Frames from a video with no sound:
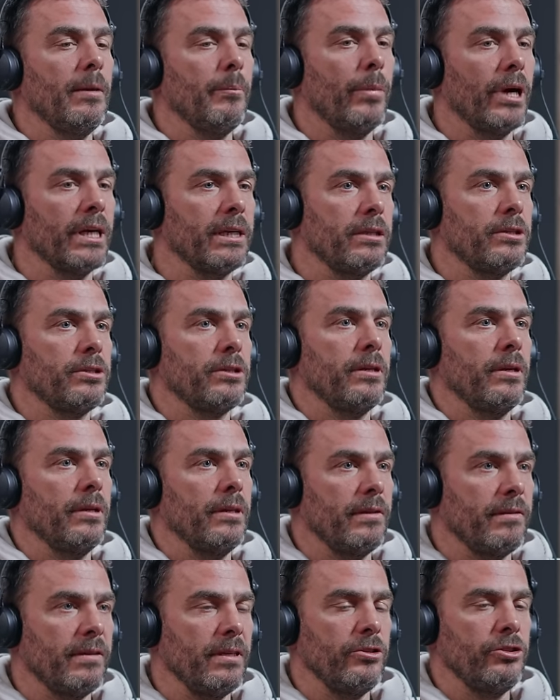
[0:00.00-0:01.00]
But
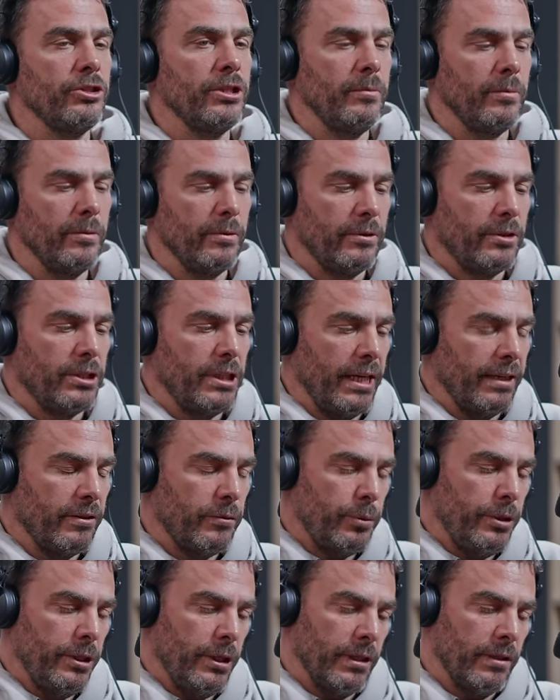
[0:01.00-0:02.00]
since she she
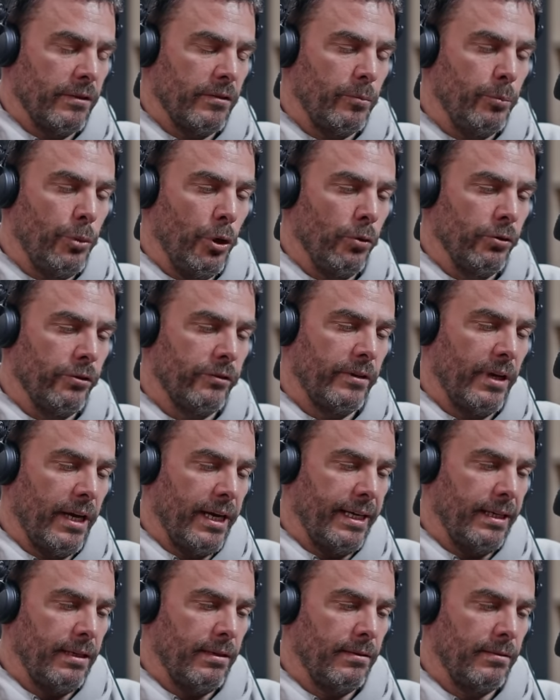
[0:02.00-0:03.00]
experienced both
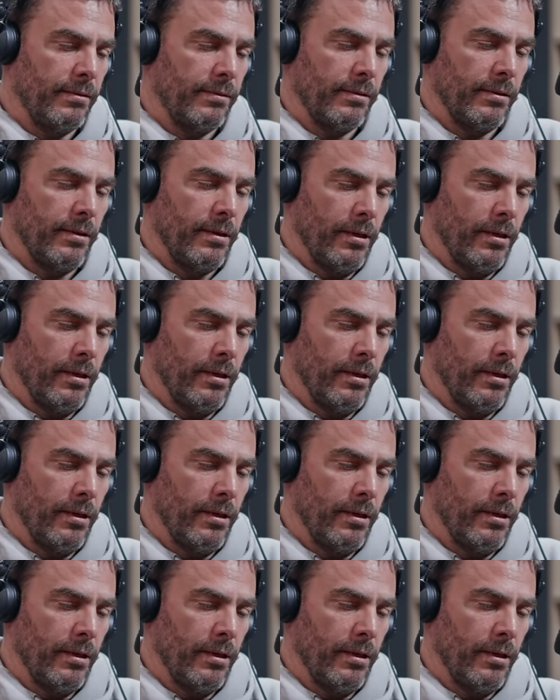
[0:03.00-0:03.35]
sides,